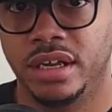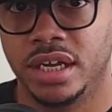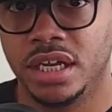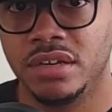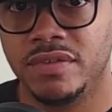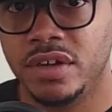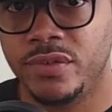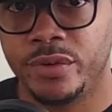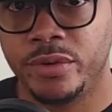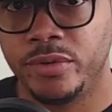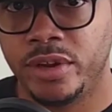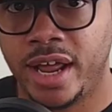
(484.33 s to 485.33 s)
Even if
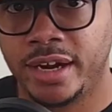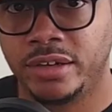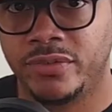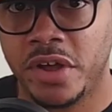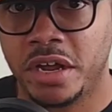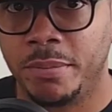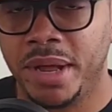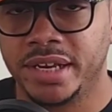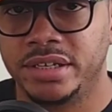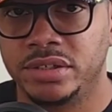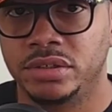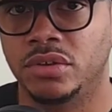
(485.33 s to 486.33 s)
you like to fuck
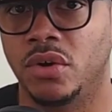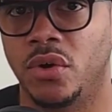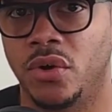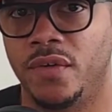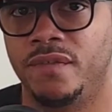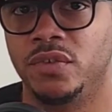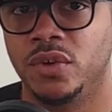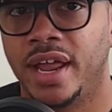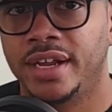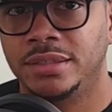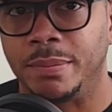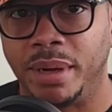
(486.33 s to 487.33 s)
butts, or if you
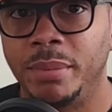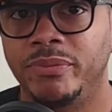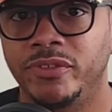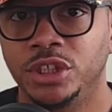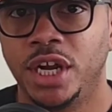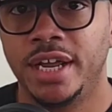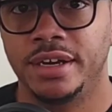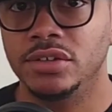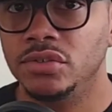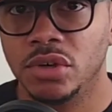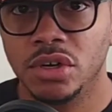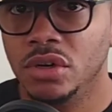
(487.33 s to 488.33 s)
like to bump
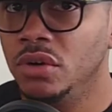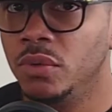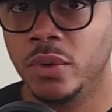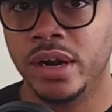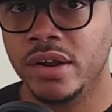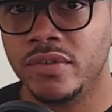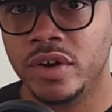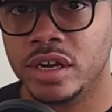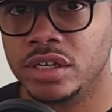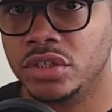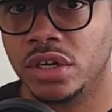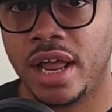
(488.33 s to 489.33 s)
vaginas, whatever it
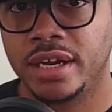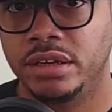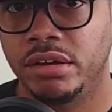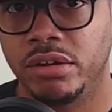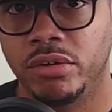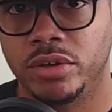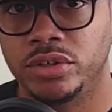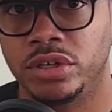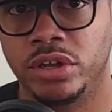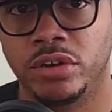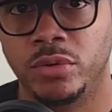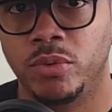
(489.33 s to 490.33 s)
is you like to do, you
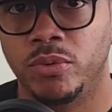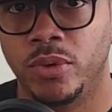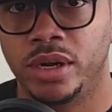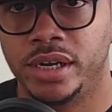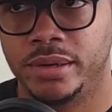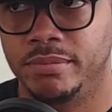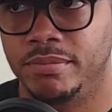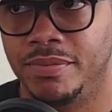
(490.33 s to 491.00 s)
still want to